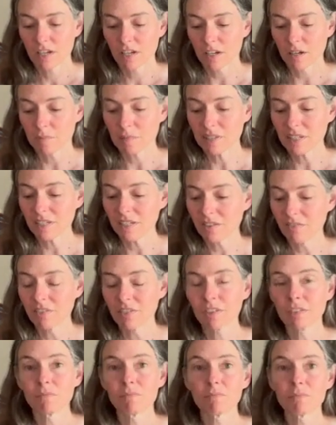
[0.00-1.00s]
And
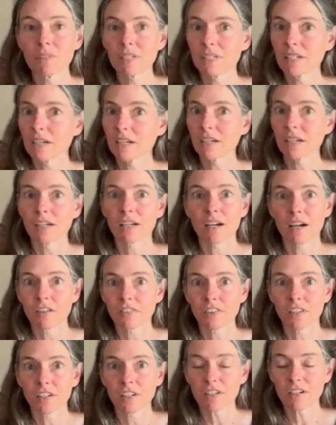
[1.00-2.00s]
even the night I
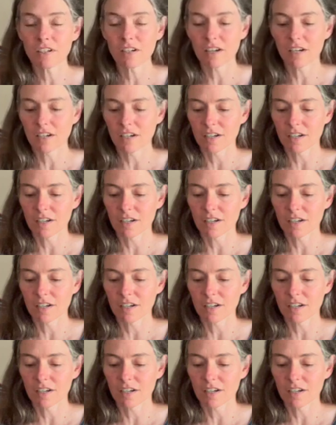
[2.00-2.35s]
got there,